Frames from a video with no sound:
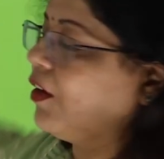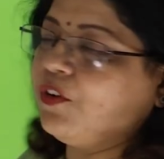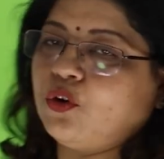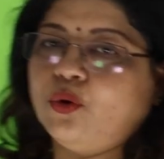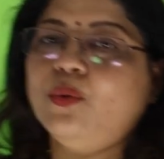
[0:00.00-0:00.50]

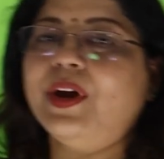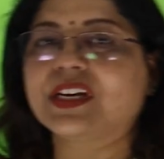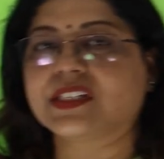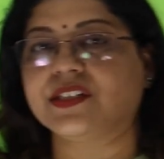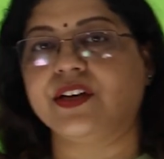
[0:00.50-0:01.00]
given to you,
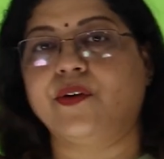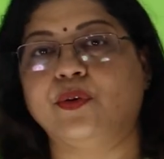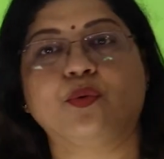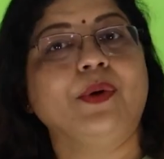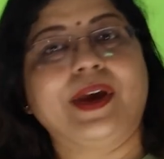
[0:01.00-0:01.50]
x is equal
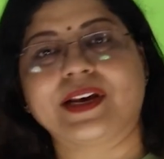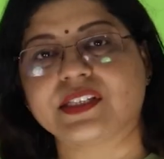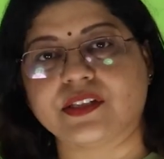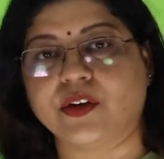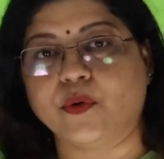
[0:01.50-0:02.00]
to 2, x
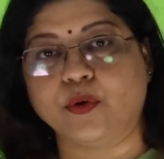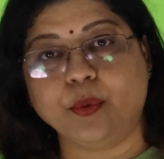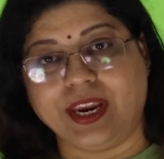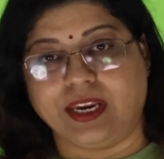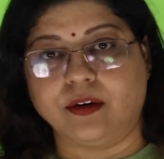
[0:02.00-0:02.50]
is equal to
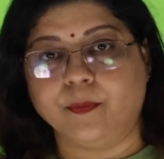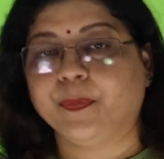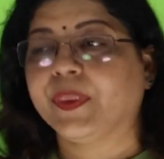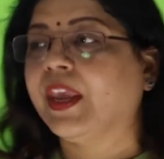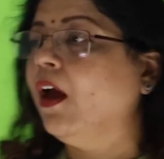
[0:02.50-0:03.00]
8.
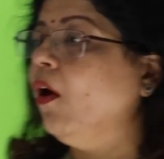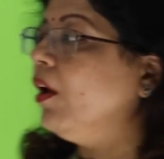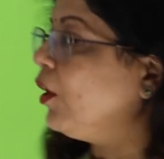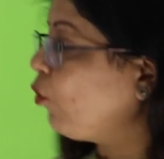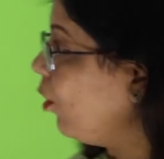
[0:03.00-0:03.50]
It